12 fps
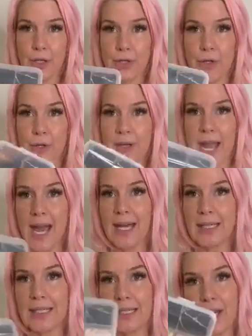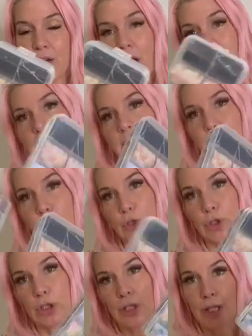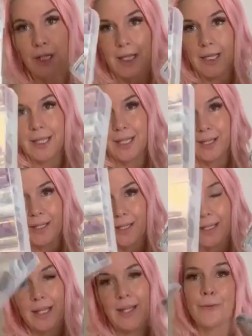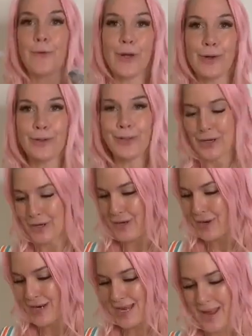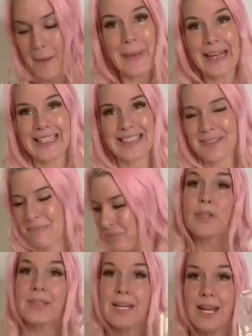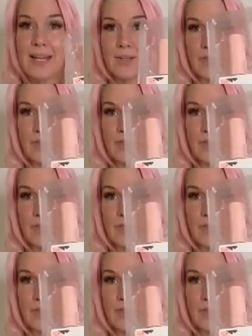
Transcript: you get a nice full foil glue piece. So yeah,